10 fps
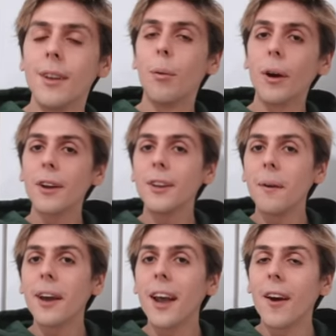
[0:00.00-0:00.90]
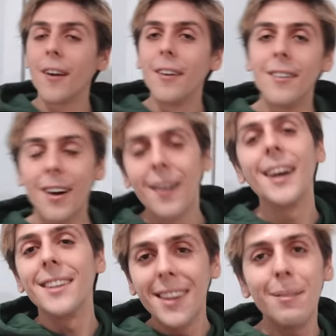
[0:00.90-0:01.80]
What are you doing here? All
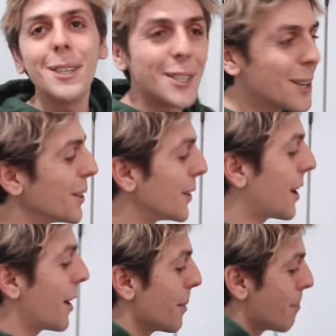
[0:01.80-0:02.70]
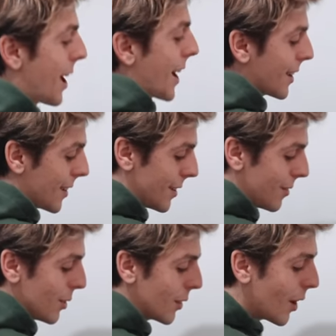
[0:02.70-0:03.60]
right, let me show you how the back
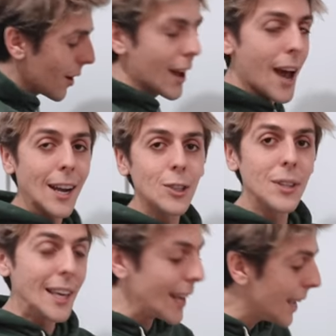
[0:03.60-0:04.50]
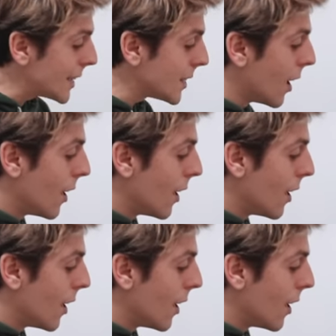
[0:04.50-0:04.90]
of the lock actually is.